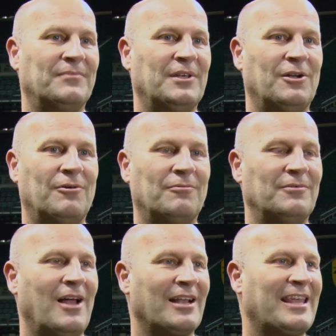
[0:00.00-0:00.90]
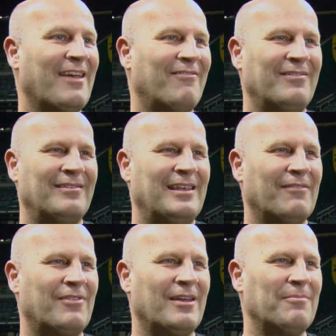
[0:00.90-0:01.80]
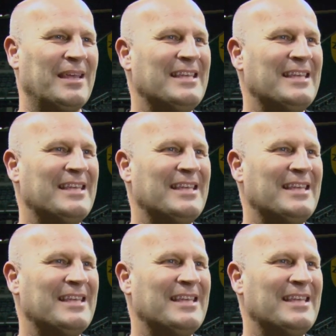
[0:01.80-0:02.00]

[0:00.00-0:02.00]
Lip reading: You know, not give them